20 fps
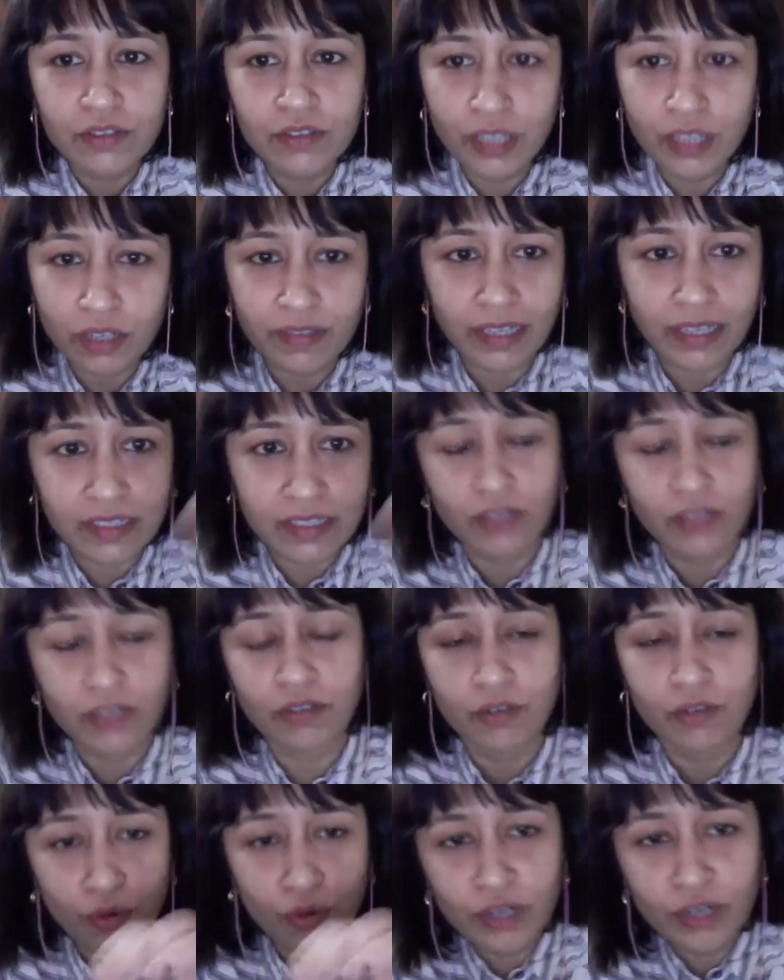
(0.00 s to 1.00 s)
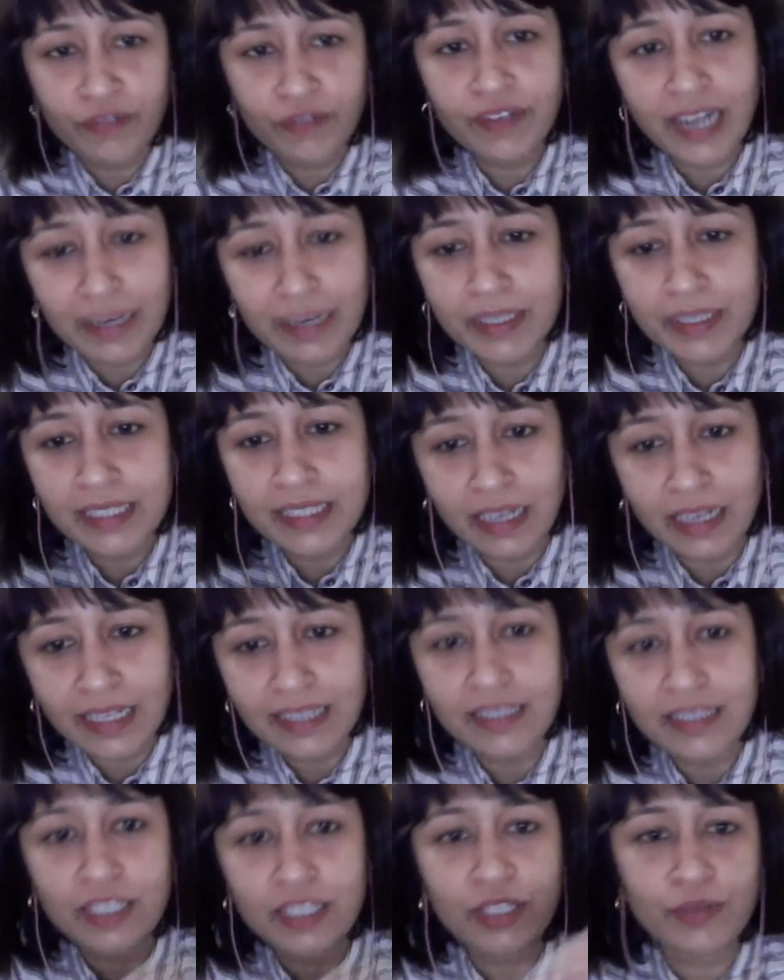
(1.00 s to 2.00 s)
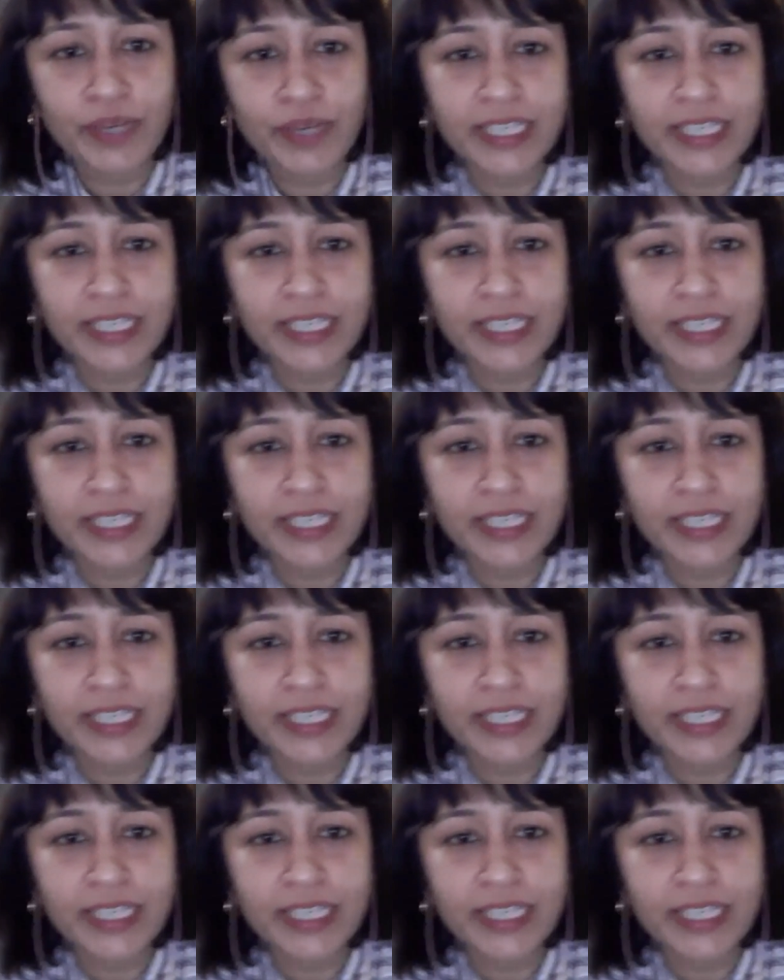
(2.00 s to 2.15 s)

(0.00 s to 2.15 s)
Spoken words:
So that there's a role of climate science is